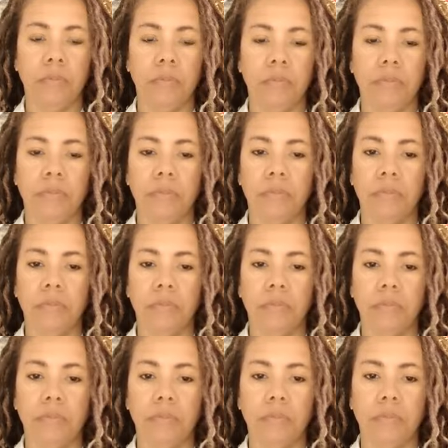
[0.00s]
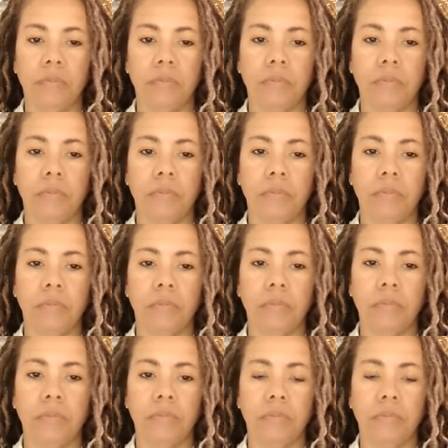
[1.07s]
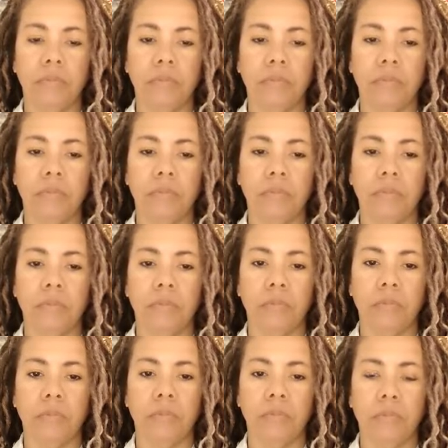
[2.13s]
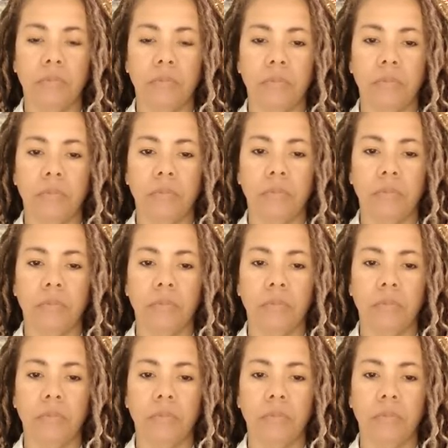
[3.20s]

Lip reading: The person shown says nothing.